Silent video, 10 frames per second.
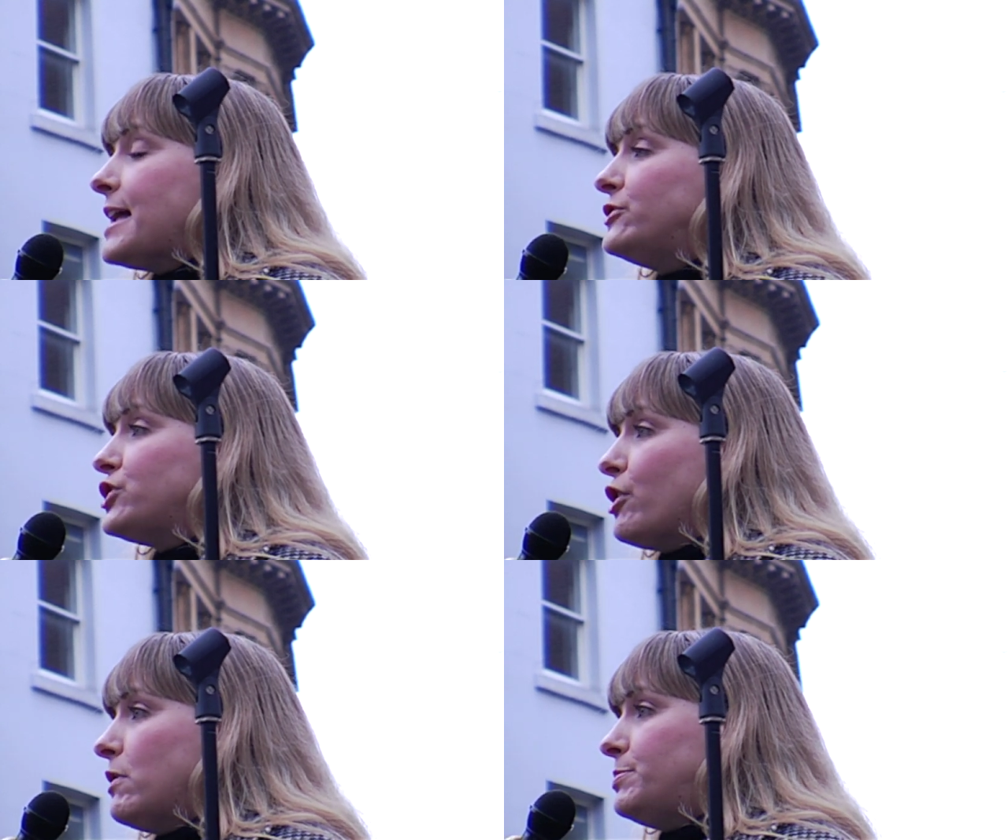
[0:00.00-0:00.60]

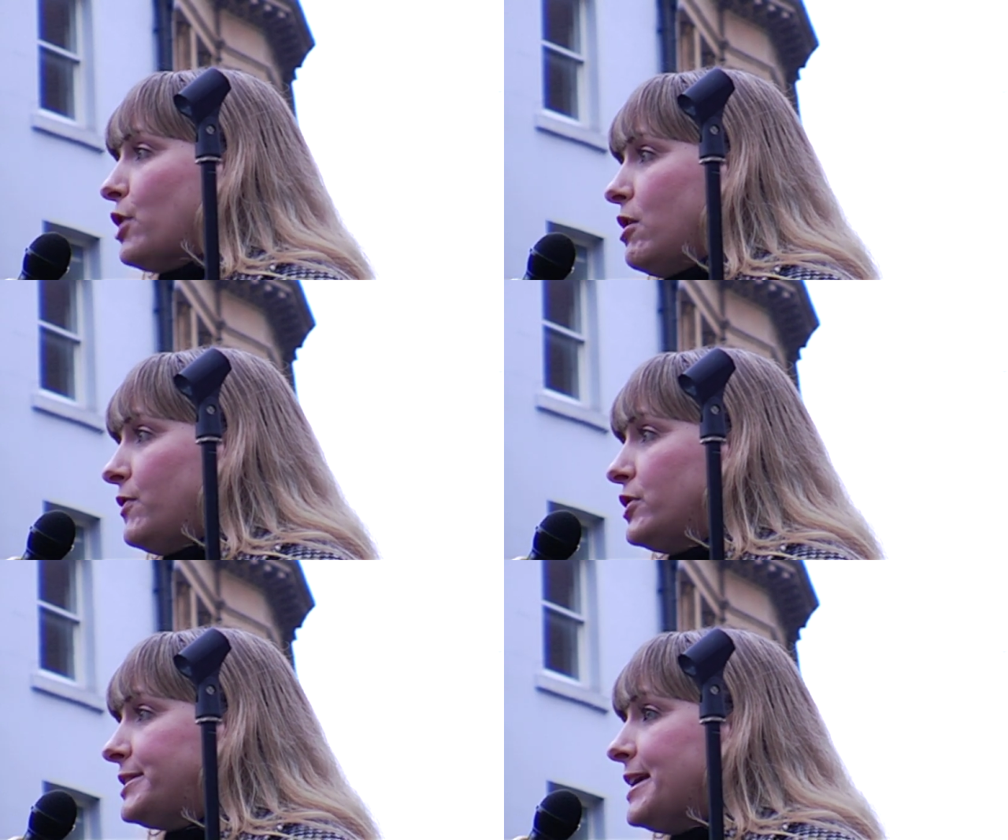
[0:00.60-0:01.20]
NGO
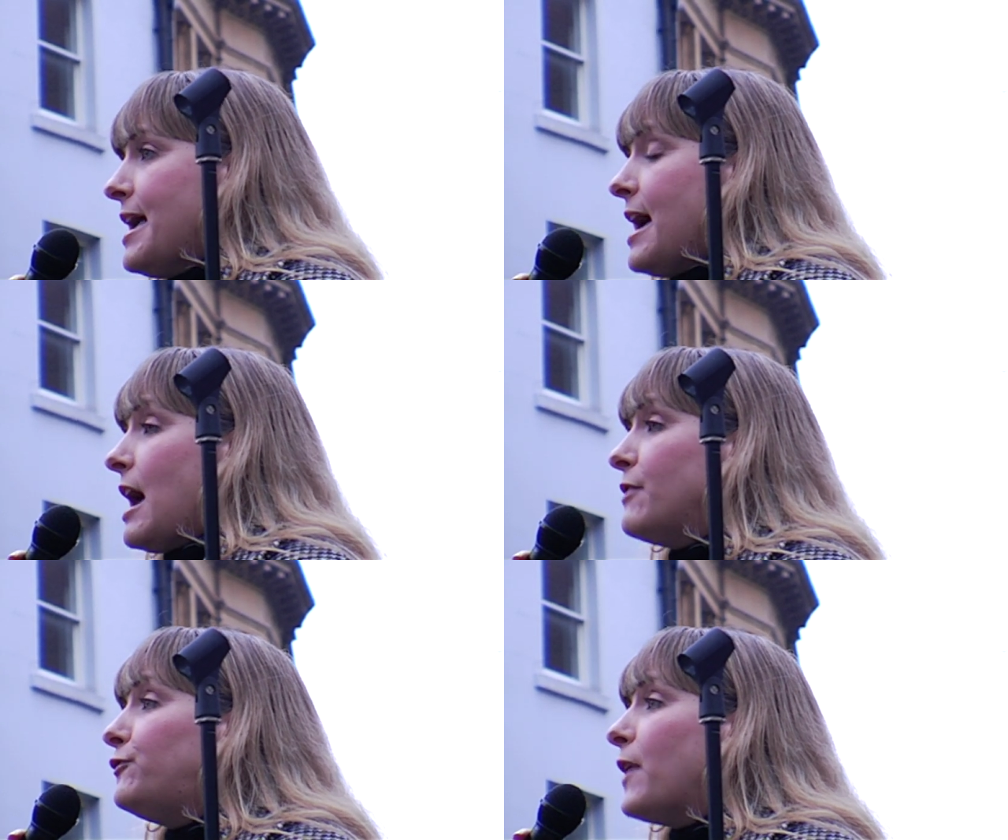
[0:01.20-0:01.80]
observers, and
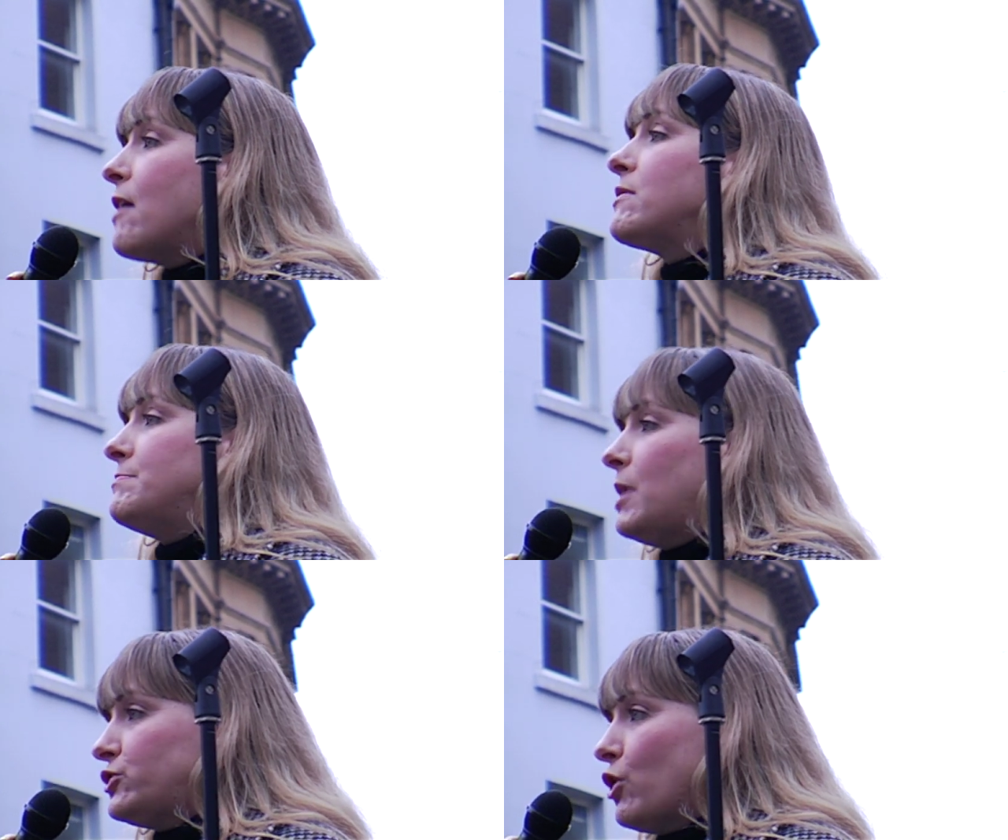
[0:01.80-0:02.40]
I very
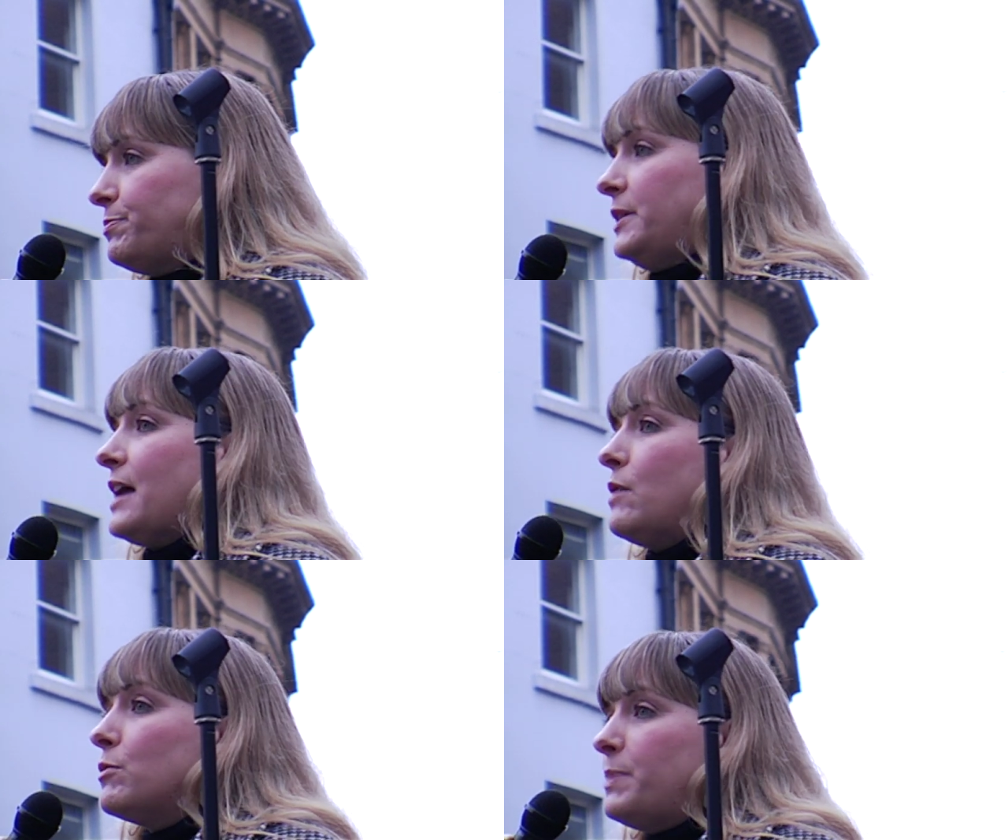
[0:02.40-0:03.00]
much hope that
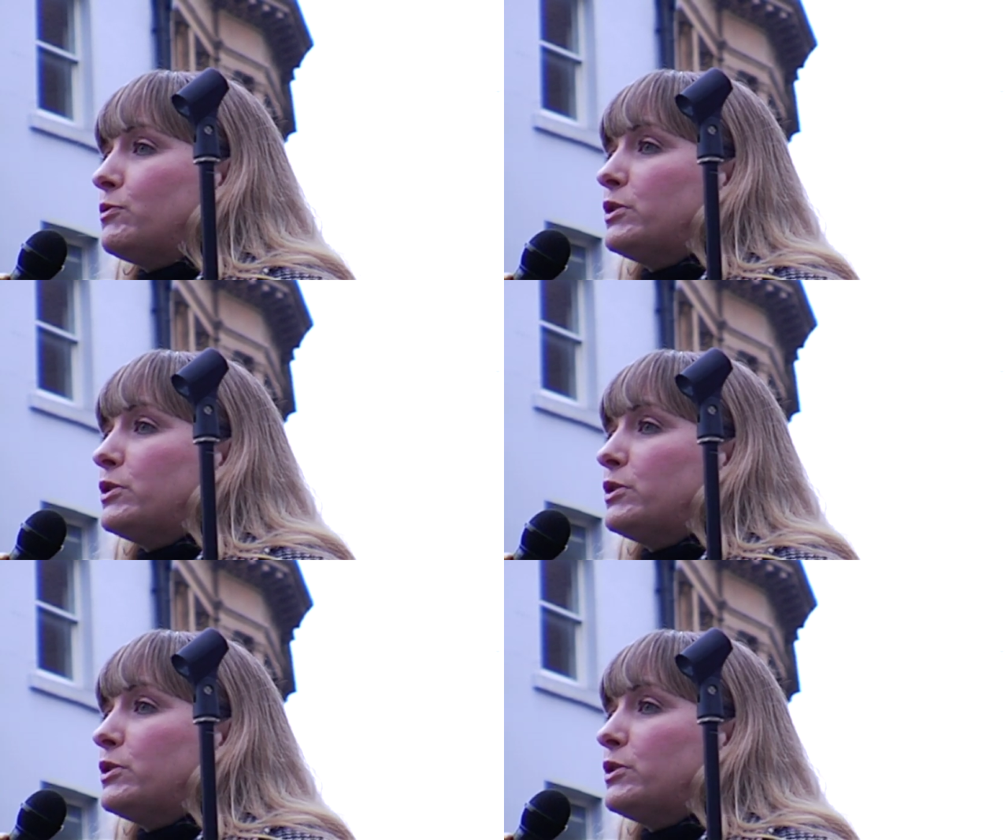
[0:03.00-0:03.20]
that will be